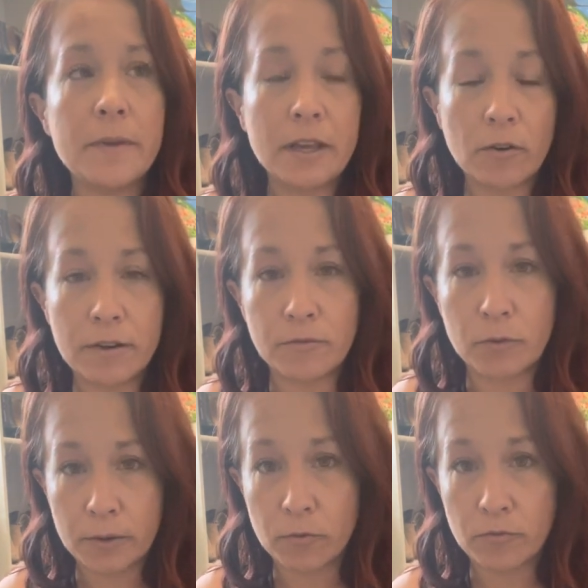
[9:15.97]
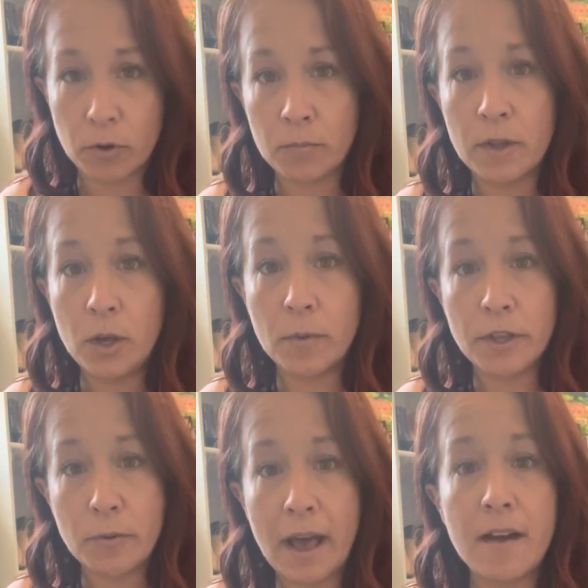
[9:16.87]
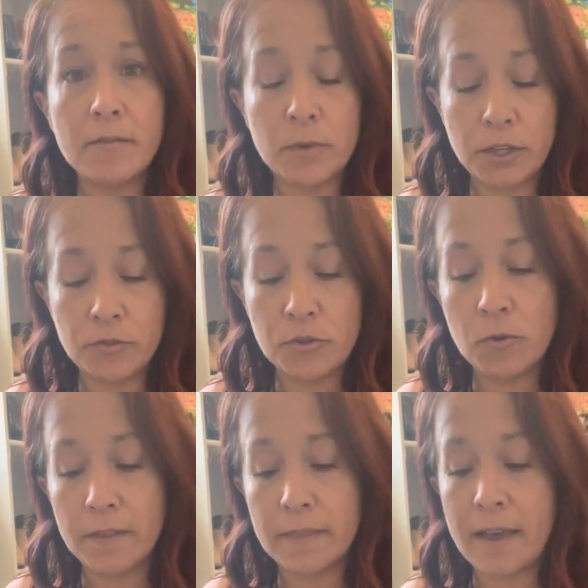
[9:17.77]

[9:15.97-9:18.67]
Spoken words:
being grateful for what you have and what you do want.